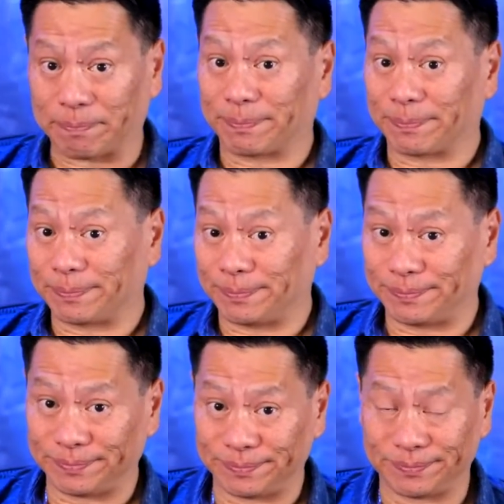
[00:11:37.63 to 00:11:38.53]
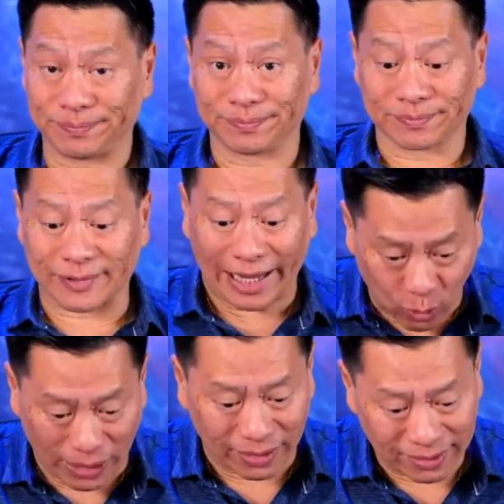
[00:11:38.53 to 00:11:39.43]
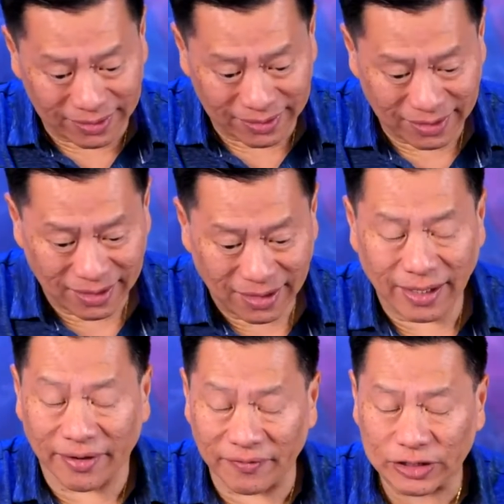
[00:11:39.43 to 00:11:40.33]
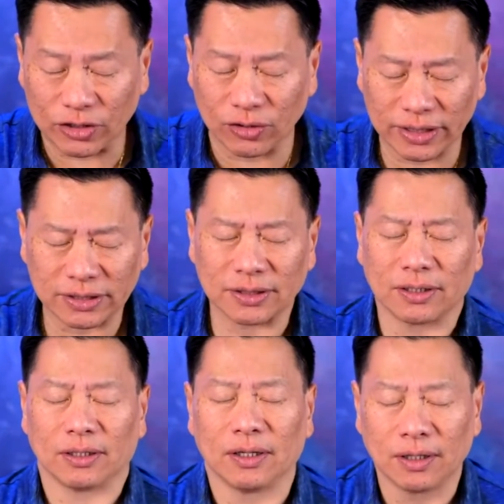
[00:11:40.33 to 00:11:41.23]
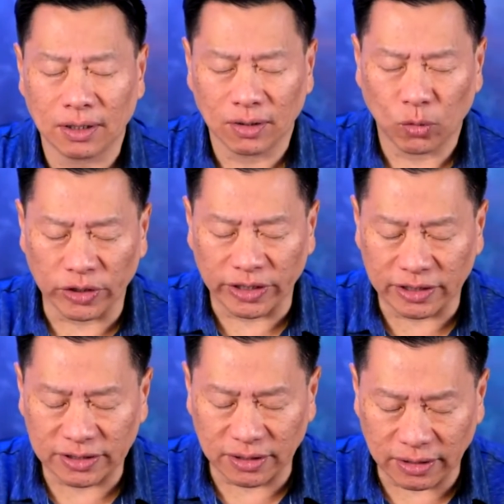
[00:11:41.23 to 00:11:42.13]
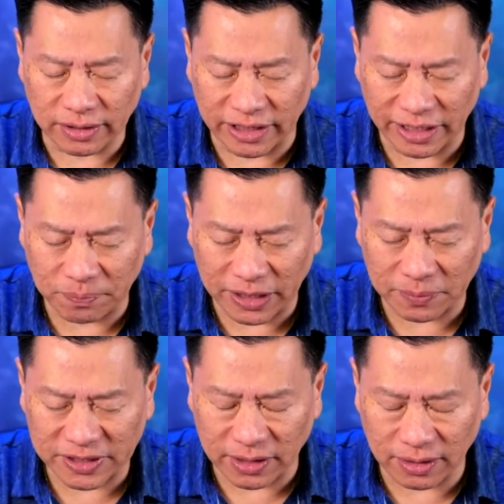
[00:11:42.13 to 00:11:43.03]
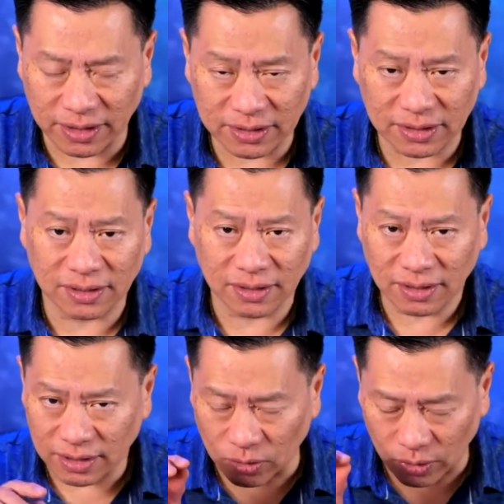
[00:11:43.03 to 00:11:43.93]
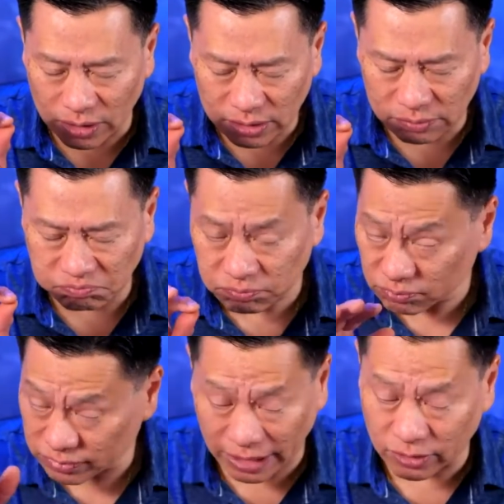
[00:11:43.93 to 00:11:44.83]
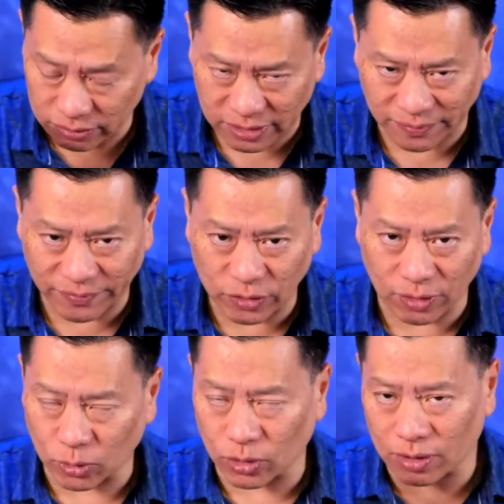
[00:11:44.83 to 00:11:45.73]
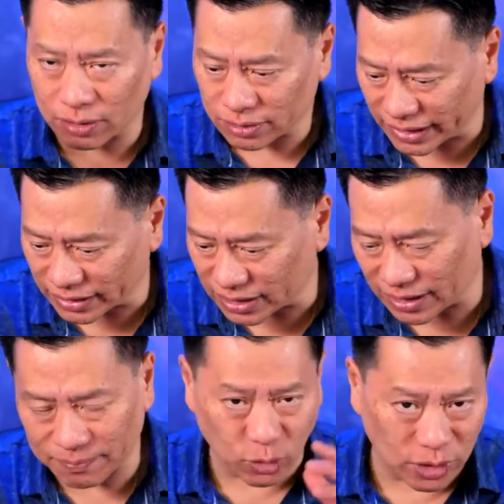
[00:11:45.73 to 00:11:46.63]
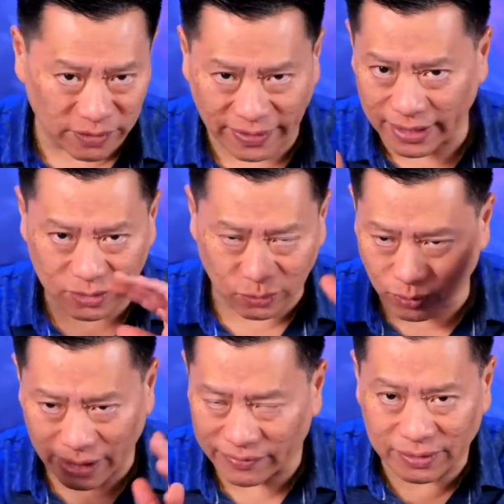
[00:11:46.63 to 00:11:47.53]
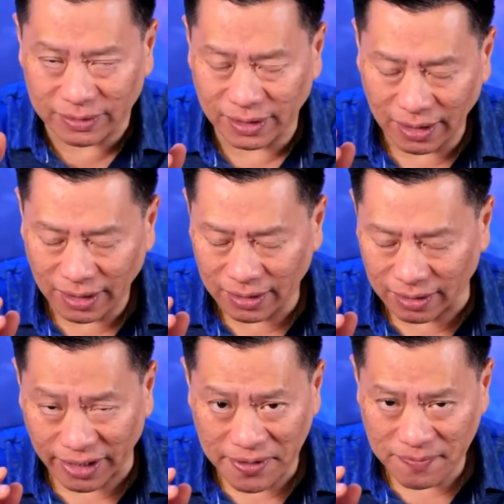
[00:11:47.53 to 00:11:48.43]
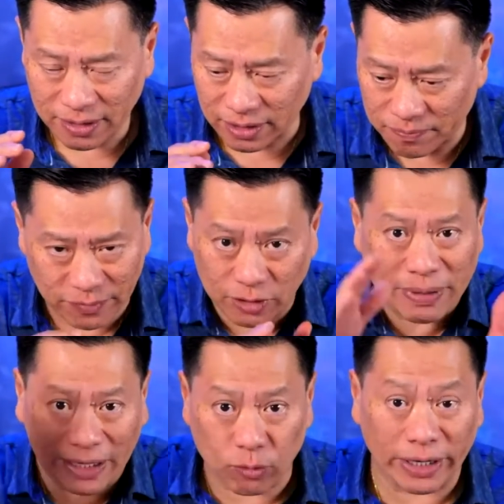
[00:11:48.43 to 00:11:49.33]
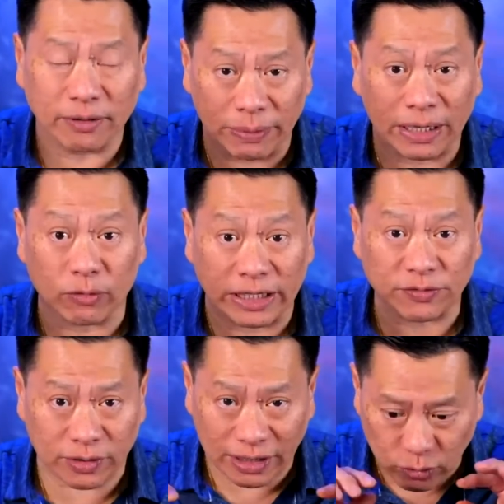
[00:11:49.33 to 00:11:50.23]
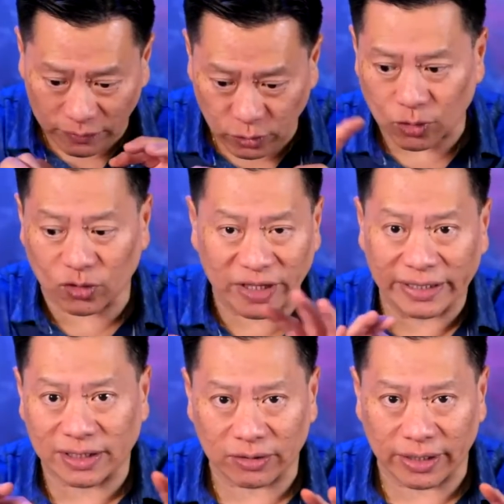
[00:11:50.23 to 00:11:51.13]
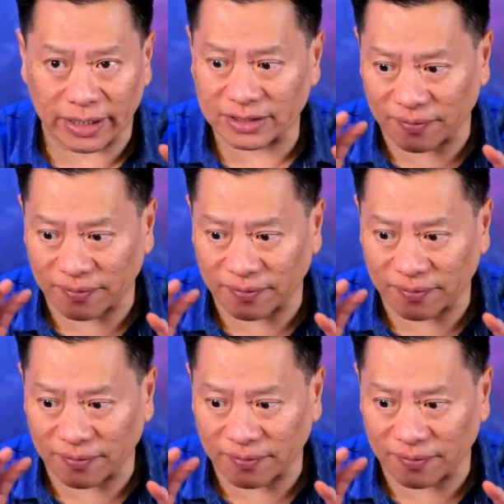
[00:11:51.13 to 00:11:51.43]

Yep. Like what? Haven't you noticed when it's deep, deep stillness? The ones, I know some of you are more sensitive, more advanced, or whatever, okay? They're big range for you. That's why I have to throw things out there.